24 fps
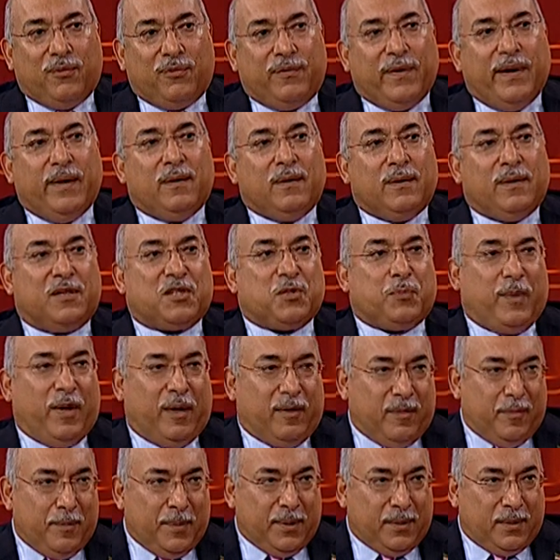failed
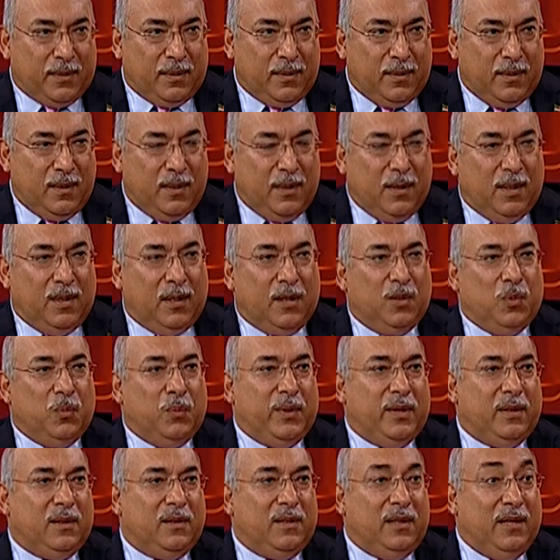experiment
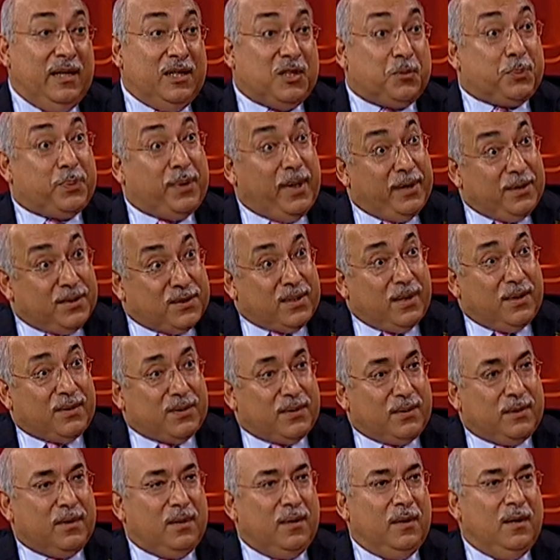with its
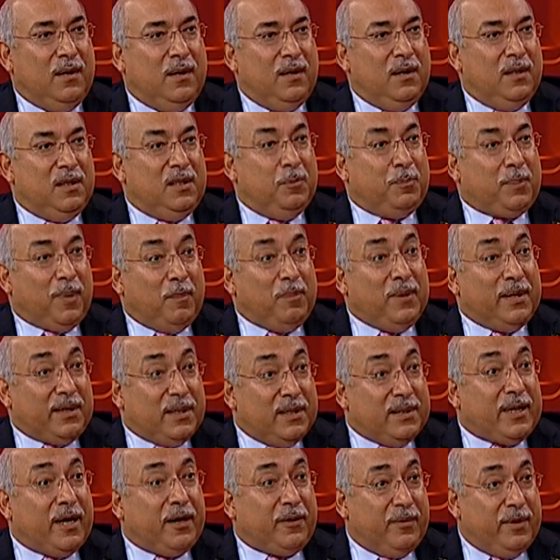predecessor, the Public
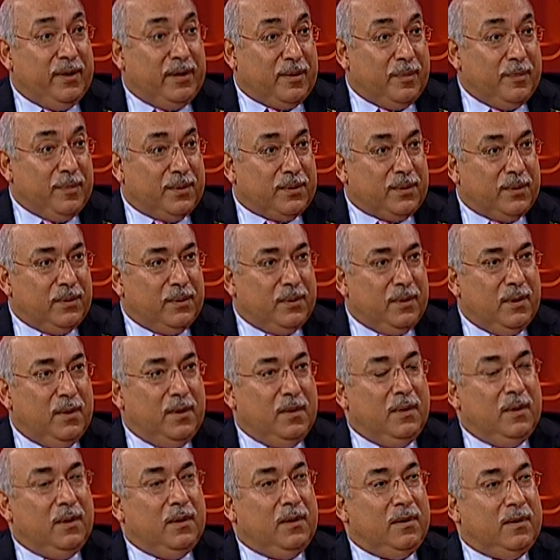Integrity Commission.
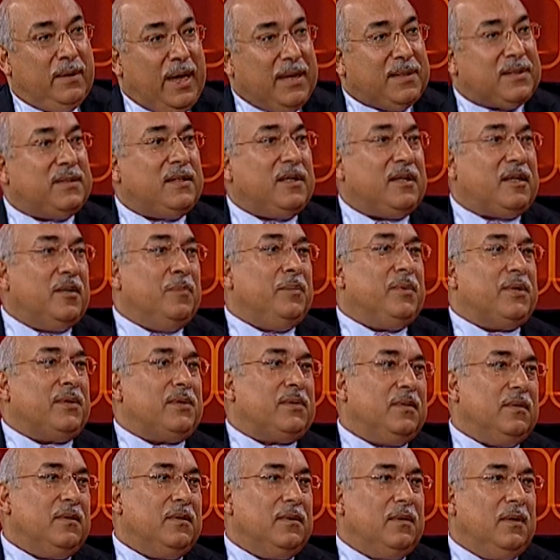That's the
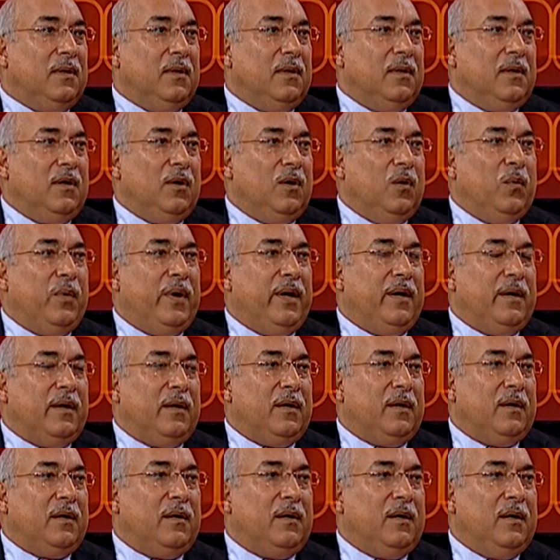commission
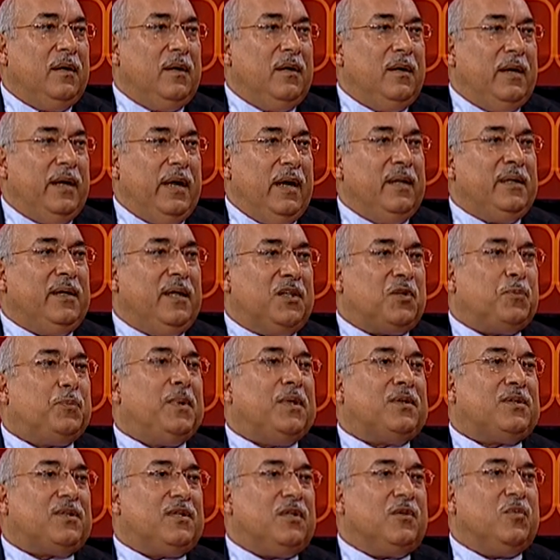where Eliot
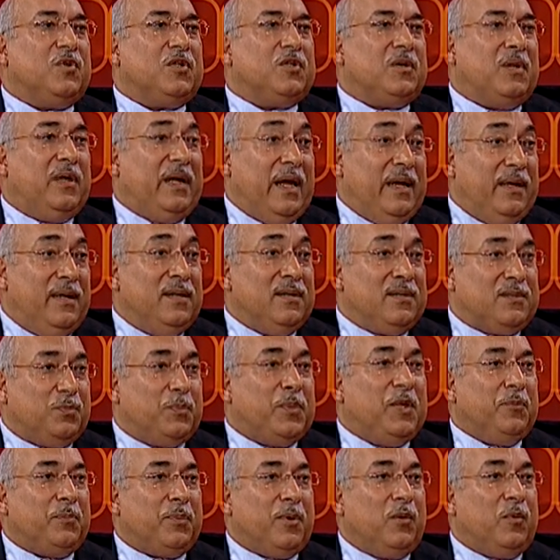Spitzer and his
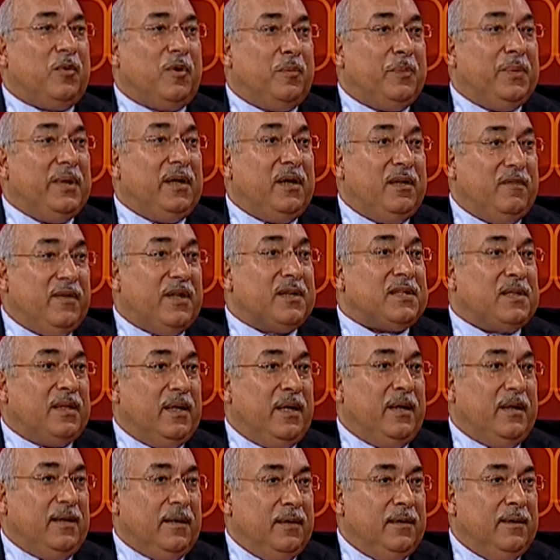people were being
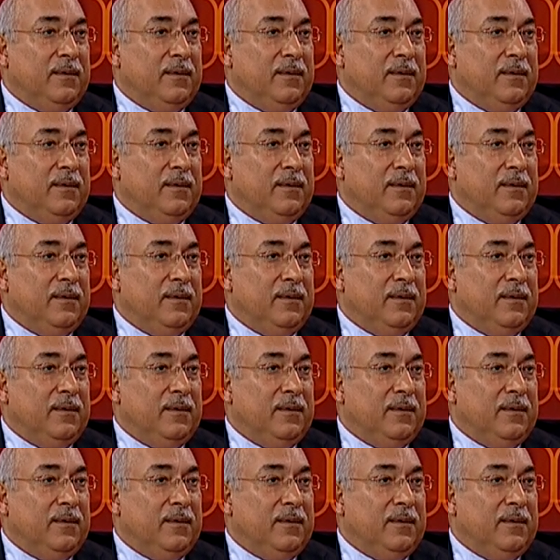investigated.